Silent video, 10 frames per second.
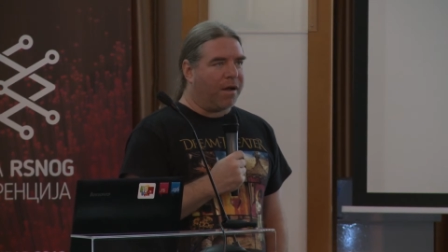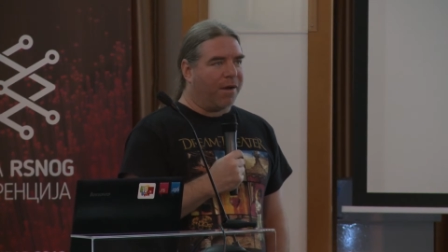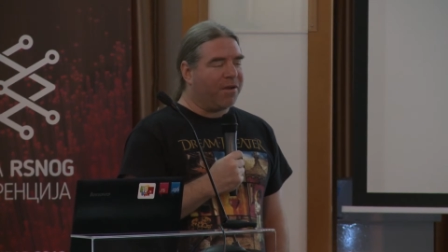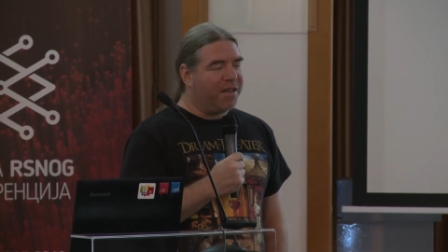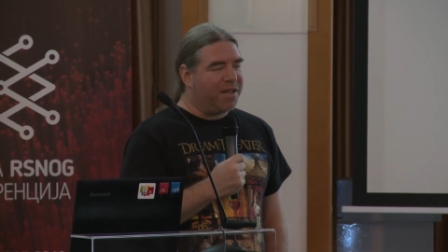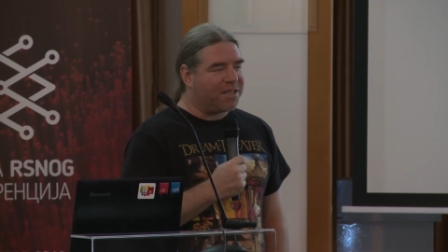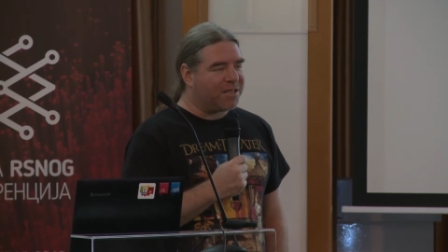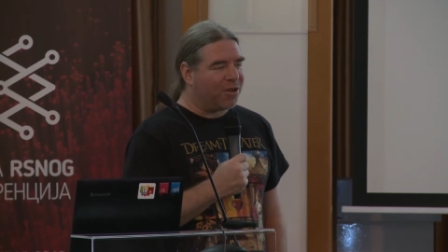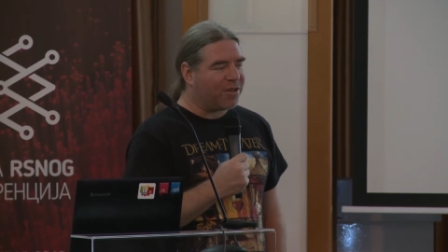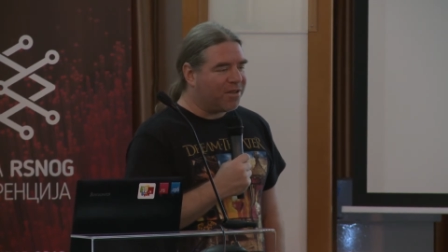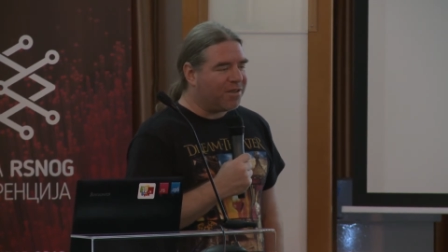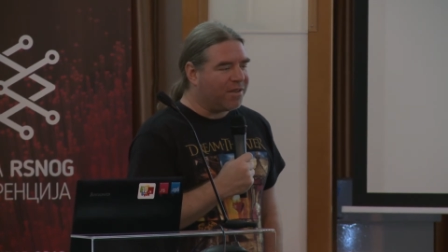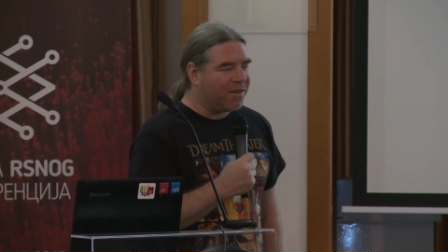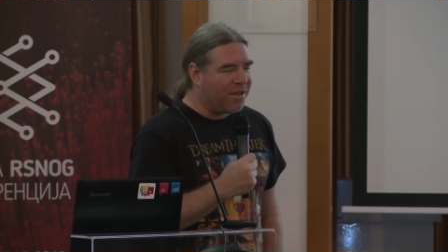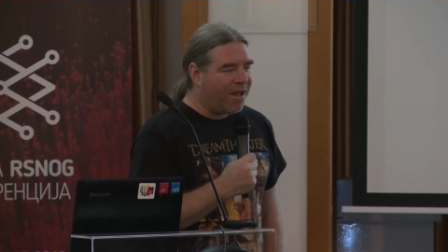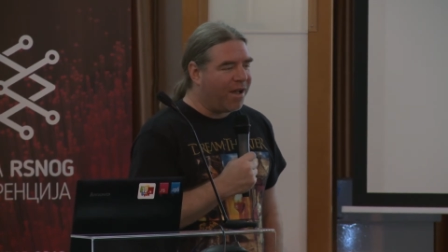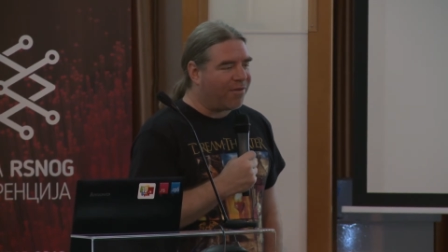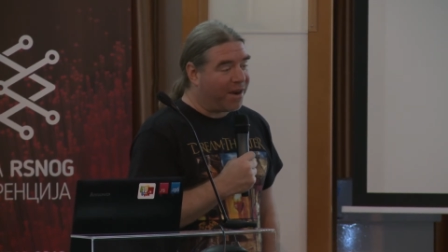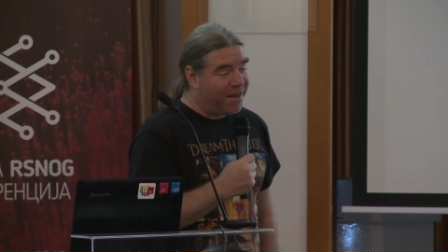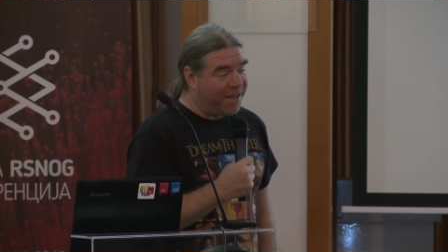Currently, it's not
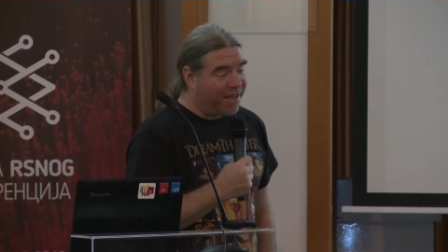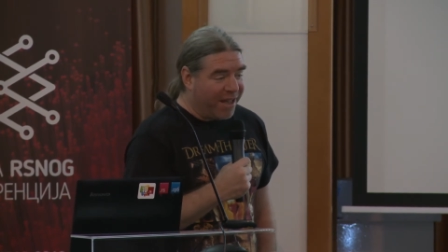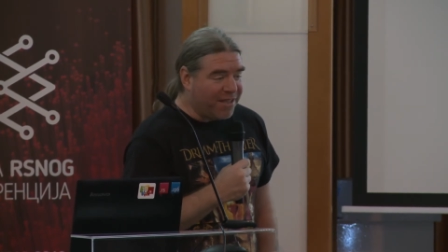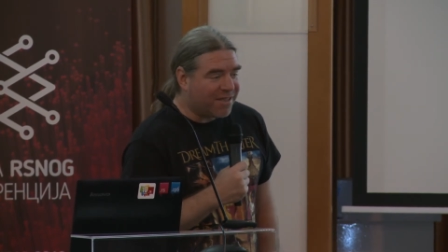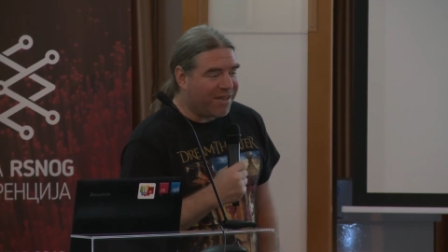running yet.